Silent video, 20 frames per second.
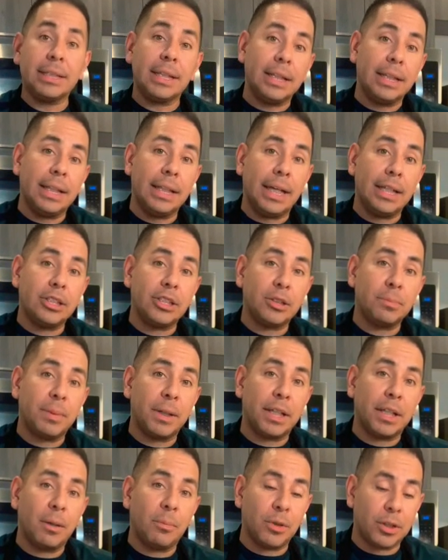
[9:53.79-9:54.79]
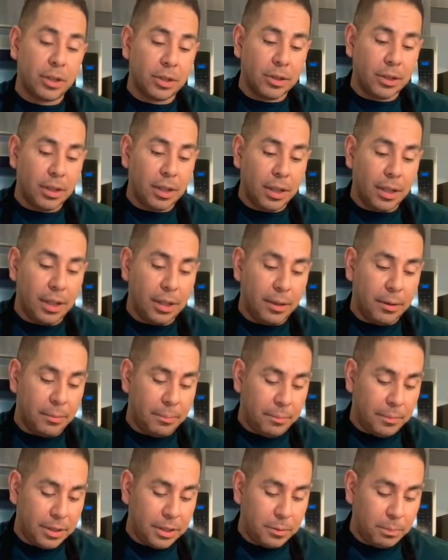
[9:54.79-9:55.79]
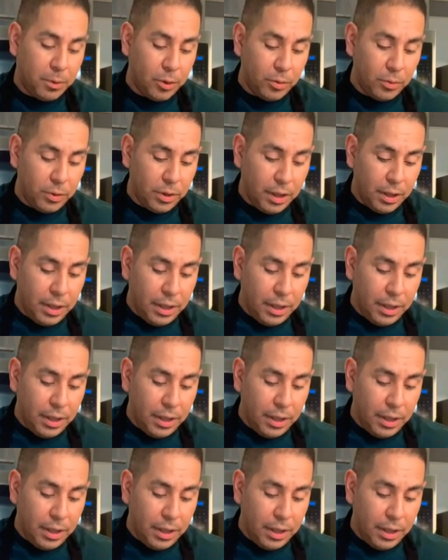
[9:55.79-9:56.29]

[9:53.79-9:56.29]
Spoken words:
and then I just pick it up with a spoon